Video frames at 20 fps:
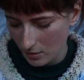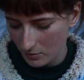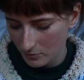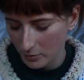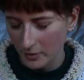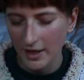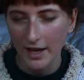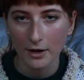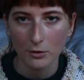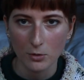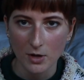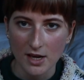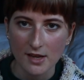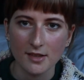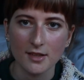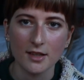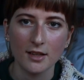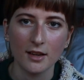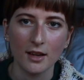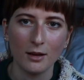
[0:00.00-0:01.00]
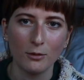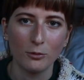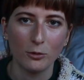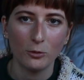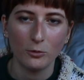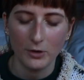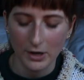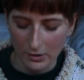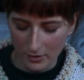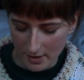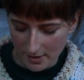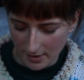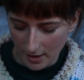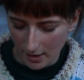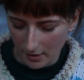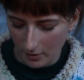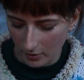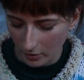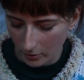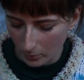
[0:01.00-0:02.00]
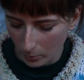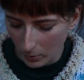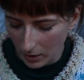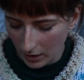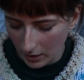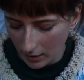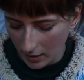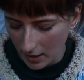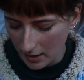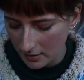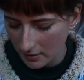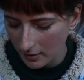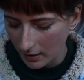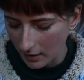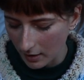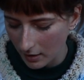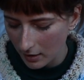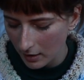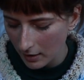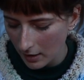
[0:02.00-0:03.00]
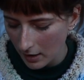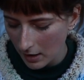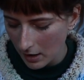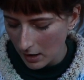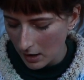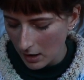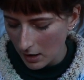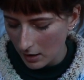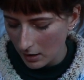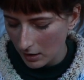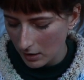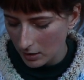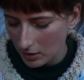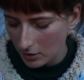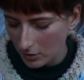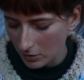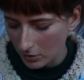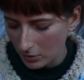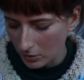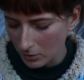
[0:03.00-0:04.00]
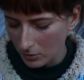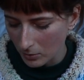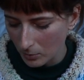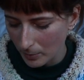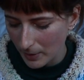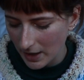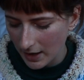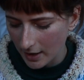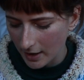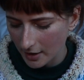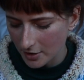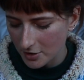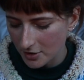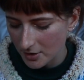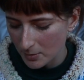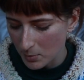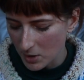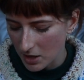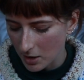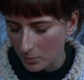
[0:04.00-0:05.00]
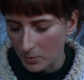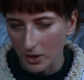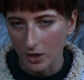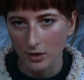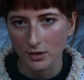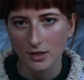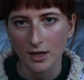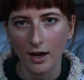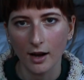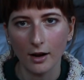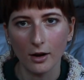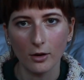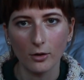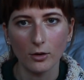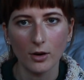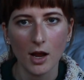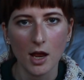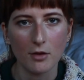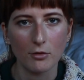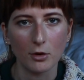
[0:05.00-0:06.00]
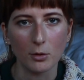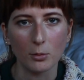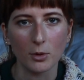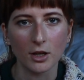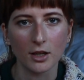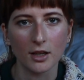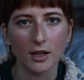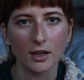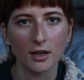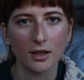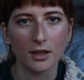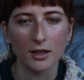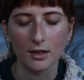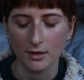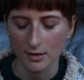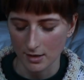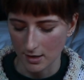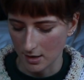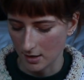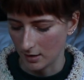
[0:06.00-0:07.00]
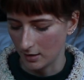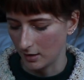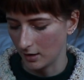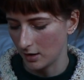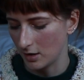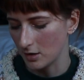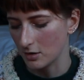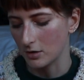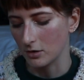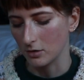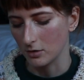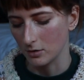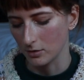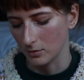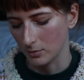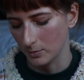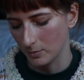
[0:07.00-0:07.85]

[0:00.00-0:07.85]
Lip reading: For that reason and for various others as well, I think, you know, we like to speak about how everyone can knit, and, you know,